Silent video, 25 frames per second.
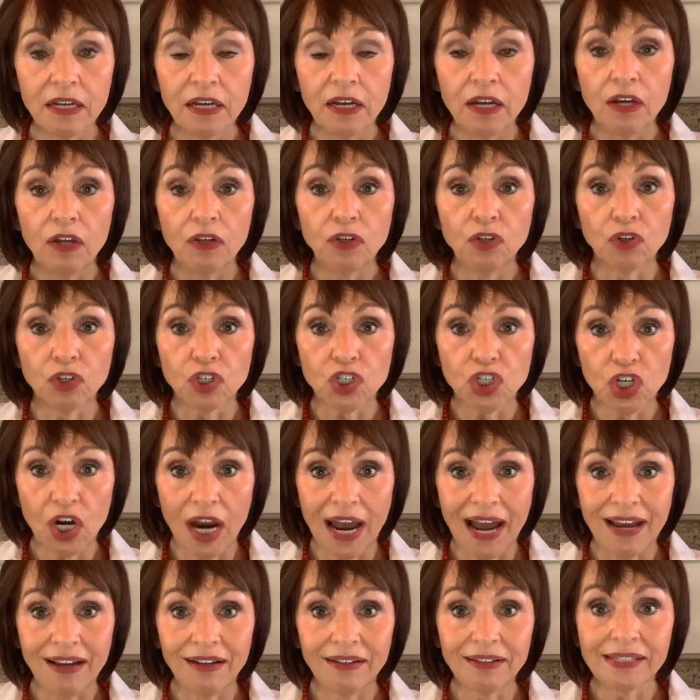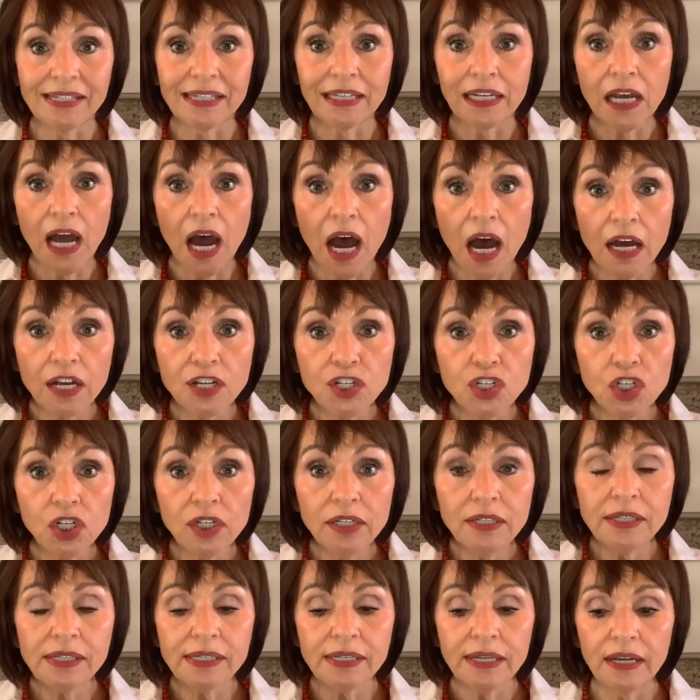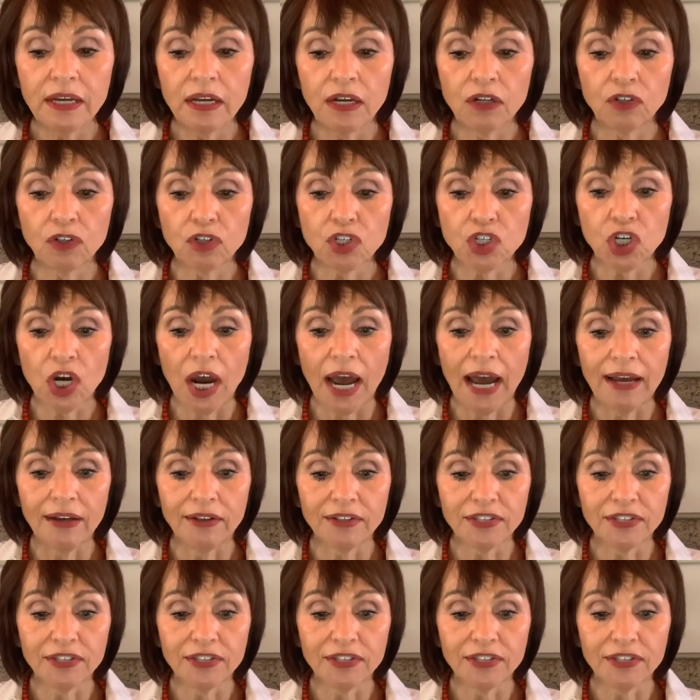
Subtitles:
your child's conscience, your child's